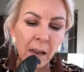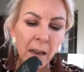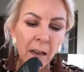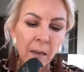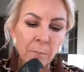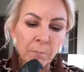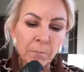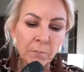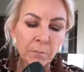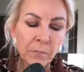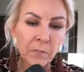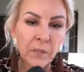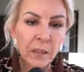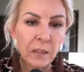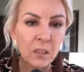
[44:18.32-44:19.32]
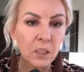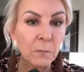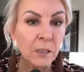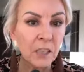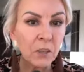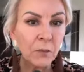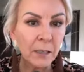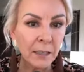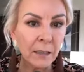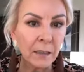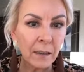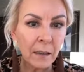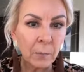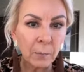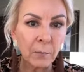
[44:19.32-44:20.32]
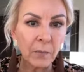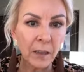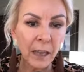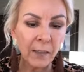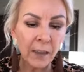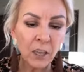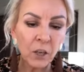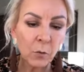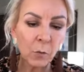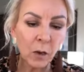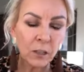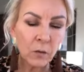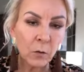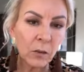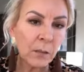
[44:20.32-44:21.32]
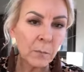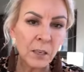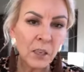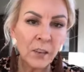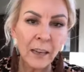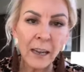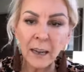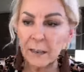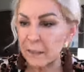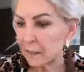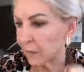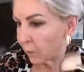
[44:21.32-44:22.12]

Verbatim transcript: Um, to be doing them and then you want to order them and you can't.